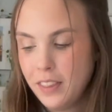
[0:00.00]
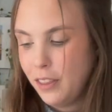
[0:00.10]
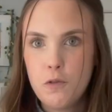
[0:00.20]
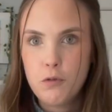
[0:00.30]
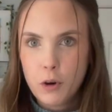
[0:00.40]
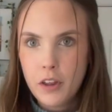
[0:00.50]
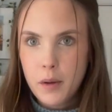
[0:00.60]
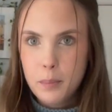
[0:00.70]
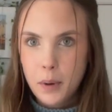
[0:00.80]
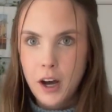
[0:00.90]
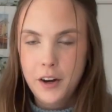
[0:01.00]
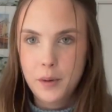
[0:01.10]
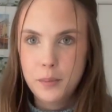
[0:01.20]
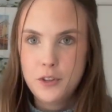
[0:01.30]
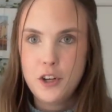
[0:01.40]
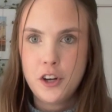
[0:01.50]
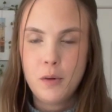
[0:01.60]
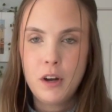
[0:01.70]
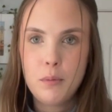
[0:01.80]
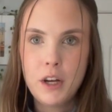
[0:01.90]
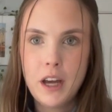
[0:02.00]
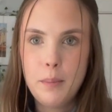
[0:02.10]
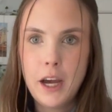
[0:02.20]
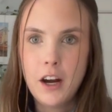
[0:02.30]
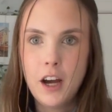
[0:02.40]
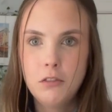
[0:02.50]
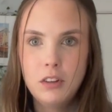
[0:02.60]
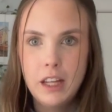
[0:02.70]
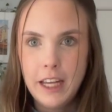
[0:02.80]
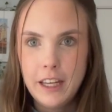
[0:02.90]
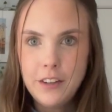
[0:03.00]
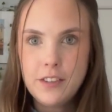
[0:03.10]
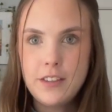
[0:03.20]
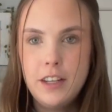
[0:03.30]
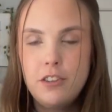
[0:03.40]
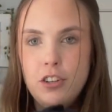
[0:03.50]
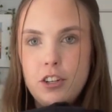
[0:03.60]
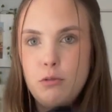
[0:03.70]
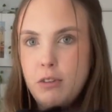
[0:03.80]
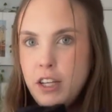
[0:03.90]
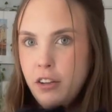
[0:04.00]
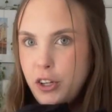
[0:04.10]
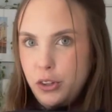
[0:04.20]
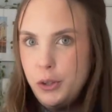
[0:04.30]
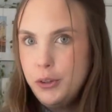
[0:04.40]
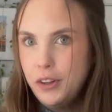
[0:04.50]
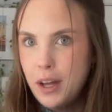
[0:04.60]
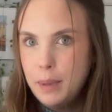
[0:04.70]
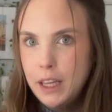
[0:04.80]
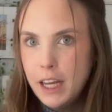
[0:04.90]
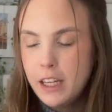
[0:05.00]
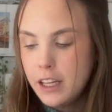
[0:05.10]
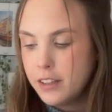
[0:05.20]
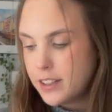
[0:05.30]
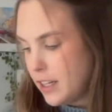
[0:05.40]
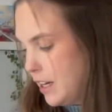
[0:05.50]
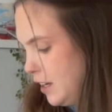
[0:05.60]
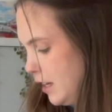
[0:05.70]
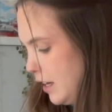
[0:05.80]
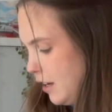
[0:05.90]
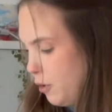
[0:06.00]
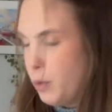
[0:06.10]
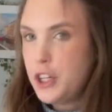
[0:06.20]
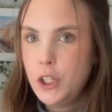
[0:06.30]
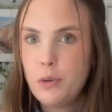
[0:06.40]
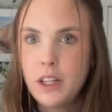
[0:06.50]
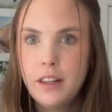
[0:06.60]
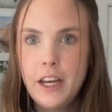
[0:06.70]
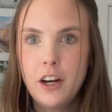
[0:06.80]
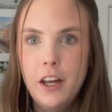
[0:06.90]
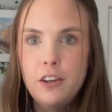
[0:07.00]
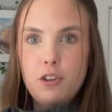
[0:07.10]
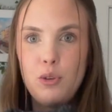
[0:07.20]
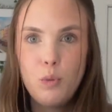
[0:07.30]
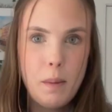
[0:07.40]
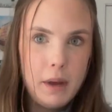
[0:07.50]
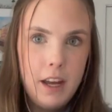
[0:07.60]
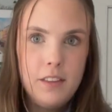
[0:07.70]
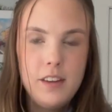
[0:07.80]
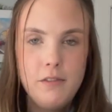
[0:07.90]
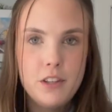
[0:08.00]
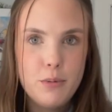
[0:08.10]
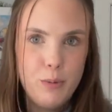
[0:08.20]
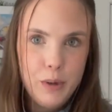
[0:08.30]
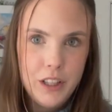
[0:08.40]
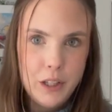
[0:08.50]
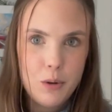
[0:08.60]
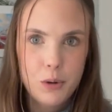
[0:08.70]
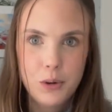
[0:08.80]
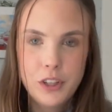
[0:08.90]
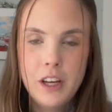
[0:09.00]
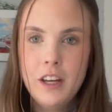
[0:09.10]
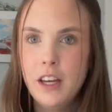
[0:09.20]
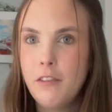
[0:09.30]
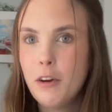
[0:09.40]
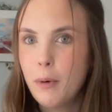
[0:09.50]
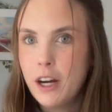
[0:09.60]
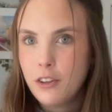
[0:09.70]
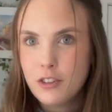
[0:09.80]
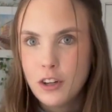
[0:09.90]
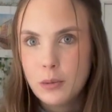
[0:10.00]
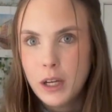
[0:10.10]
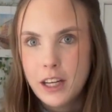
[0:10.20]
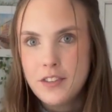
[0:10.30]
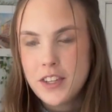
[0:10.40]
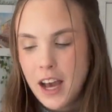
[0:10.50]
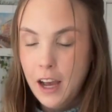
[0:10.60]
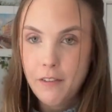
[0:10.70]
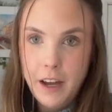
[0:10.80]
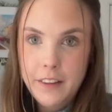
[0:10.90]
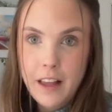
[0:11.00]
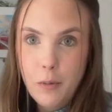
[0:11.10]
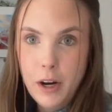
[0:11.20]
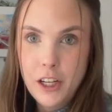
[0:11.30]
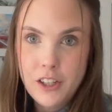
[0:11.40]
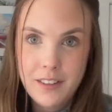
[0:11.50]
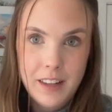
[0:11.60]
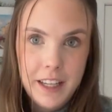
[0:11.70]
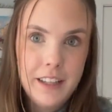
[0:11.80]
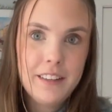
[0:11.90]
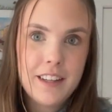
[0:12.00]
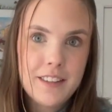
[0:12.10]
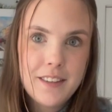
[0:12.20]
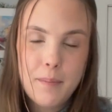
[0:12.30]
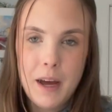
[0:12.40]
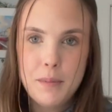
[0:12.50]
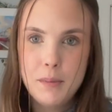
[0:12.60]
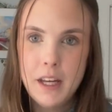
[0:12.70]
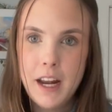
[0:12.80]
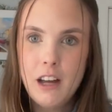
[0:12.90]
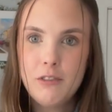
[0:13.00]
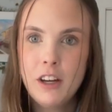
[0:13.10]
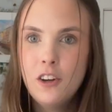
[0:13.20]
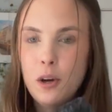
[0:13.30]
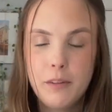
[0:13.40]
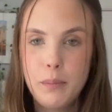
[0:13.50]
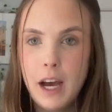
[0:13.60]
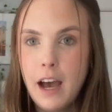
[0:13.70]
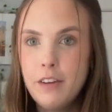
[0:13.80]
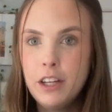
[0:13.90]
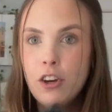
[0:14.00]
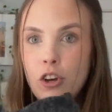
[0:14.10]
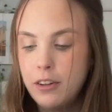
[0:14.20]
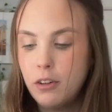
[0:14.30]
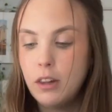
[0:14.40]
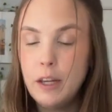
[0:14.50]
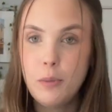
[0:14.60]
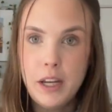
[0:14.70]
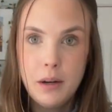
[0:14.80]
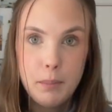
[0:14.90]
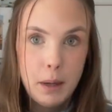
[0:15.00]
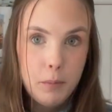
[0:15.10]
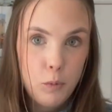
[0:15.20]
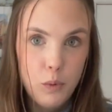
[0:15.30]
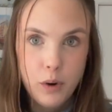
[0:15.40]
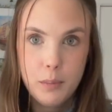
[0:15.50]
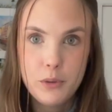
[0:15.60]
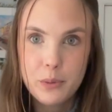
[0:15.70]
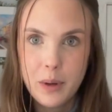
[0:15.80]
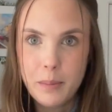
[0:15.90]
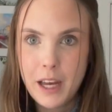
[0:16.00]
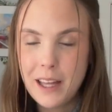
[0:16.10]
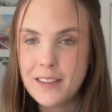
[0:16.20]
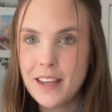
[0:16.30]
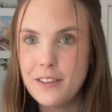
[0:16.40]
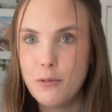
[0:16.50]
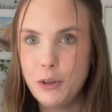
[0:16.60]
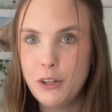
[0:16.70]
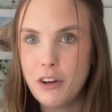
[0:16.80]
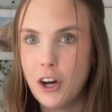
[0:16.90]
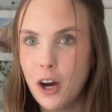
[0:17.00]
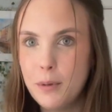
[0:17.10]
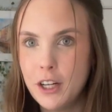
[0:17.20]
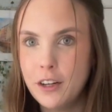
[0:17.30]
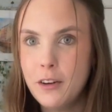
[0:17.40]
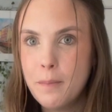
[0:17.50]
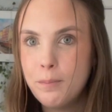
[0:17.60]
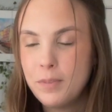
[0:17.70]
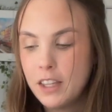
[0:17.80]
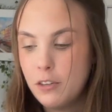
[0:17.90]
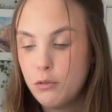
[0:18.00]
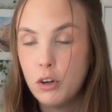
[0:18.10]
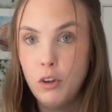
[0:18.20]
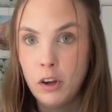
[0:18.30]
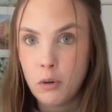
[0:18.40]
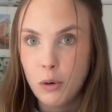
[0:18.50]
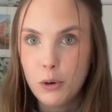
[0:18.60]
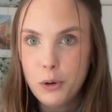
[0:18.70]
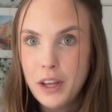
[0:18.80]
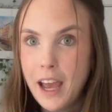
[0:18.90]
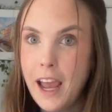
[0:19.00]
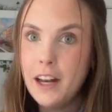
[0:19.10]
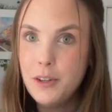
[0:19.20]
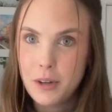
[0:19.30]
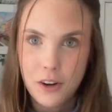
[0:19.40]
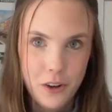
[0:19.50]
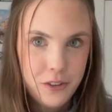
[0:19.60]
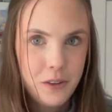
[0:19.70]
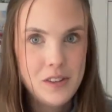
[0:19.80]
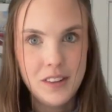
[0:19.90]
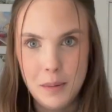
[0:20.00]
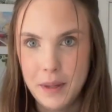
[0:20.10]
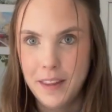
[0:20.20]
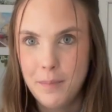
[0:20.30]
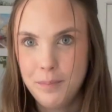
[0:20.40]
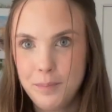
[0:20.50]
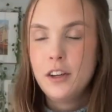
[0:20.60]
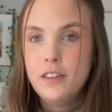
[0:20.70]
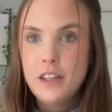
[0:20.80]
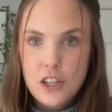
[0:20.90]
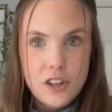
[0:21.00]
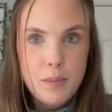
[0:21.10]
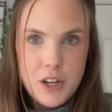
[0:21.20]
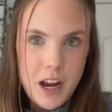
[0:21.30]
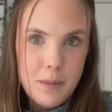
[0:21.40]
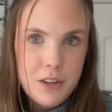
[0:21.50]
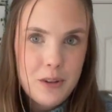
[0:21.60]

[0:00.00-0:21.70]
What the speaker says: For the bottoms, you're going to want to bring a pair of leggings. These are just regular Lululemon leggings, which you can layer under sweatpants if it's really cold. If you're wearing snow pants, I find that wearing just leggings can sometimes be enough, but having lightweight but warm sweatpants is a really great option for the cold, and you can also sleep in them. Ditch the pajamas